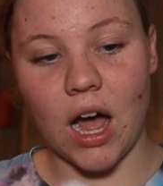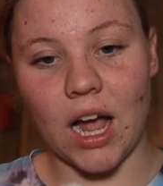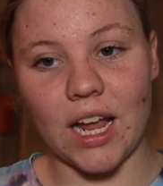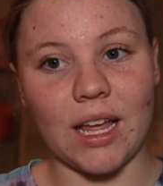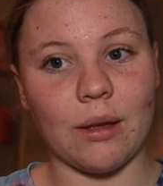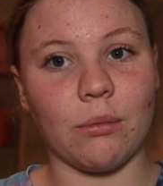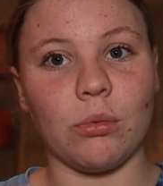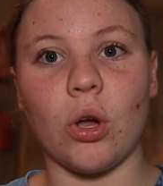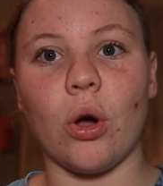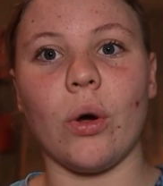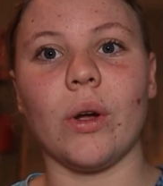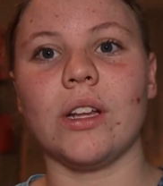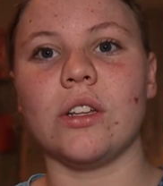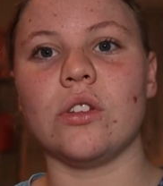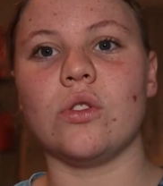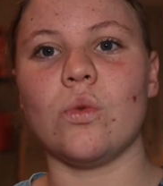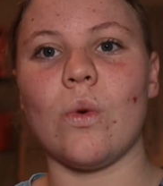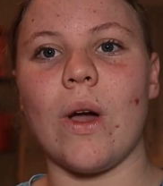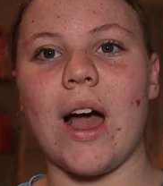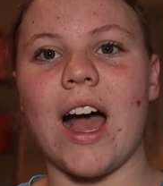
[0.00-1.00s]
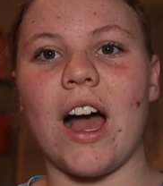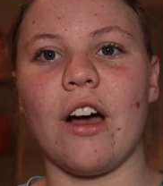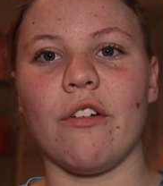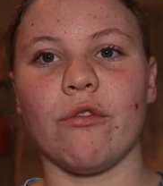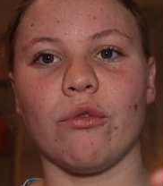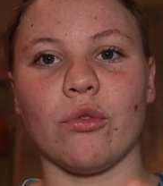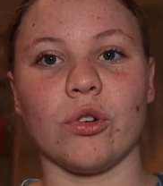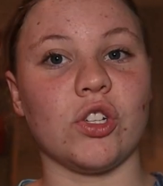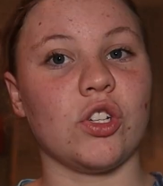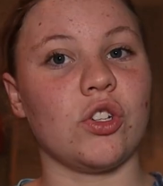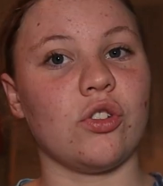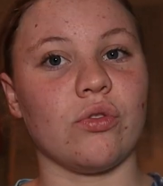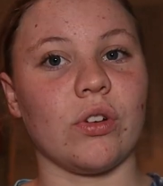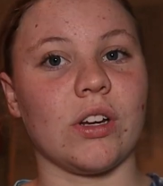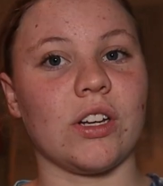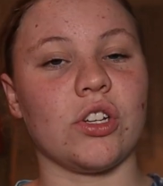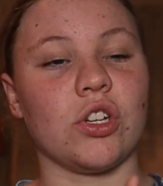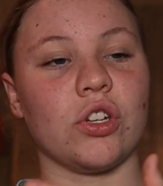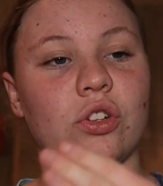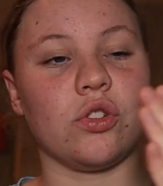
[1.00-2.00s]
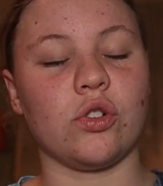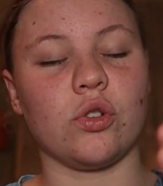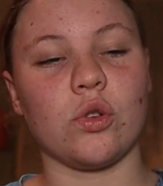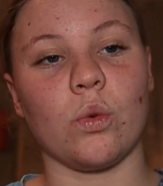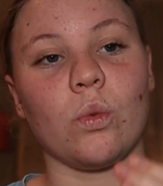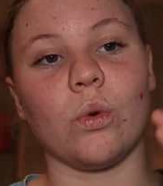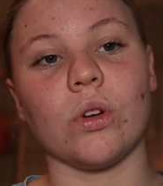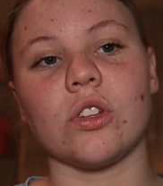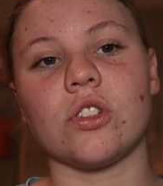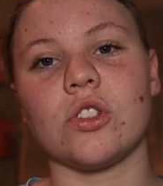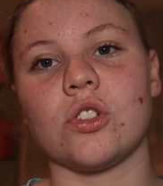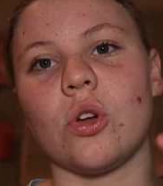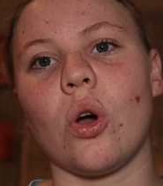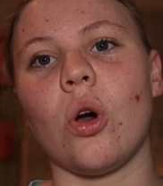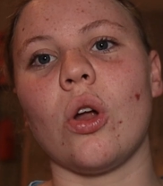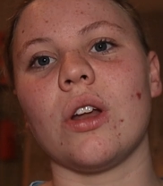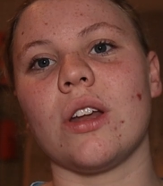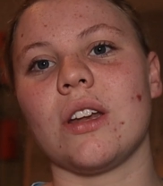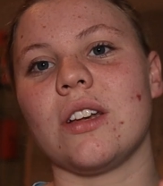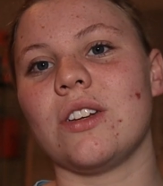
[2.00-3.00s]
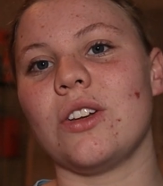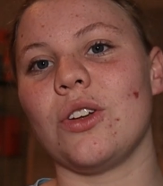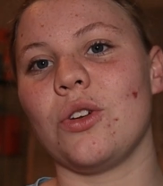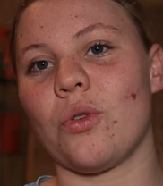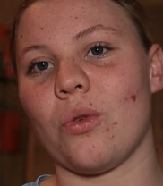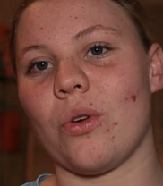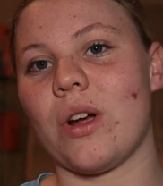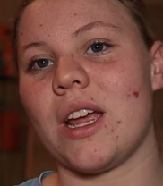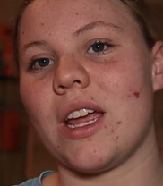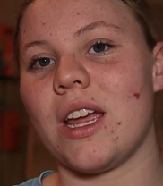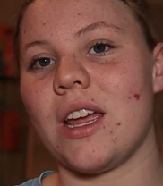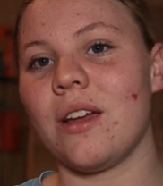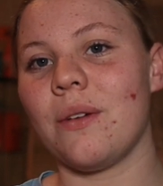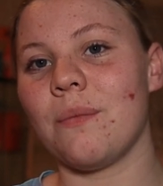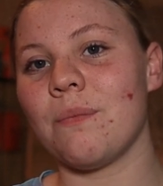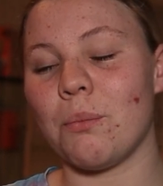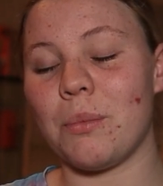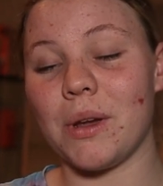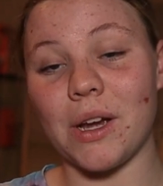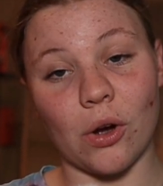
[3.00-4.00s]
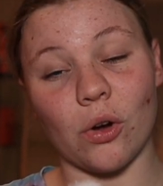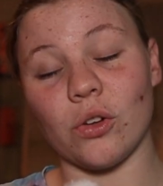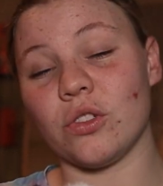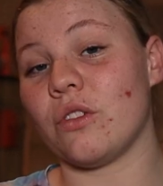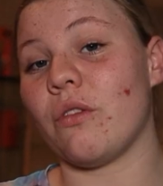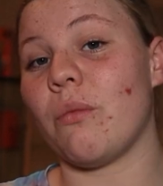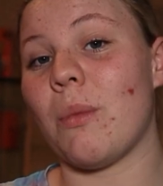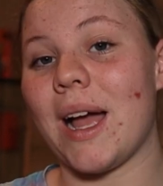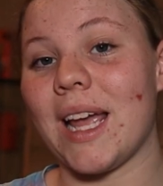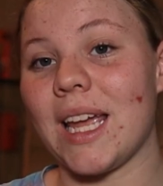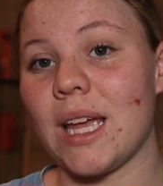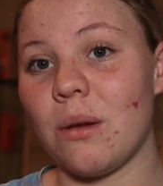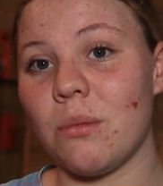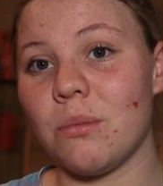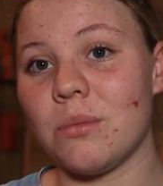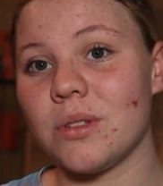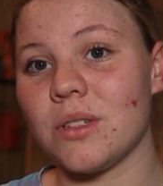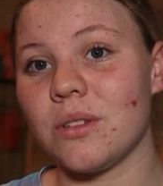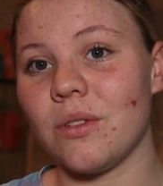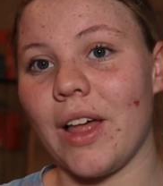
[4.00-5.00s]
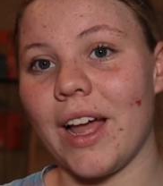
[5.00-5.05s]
I am going to have restrictions to a certain degree because of my hips.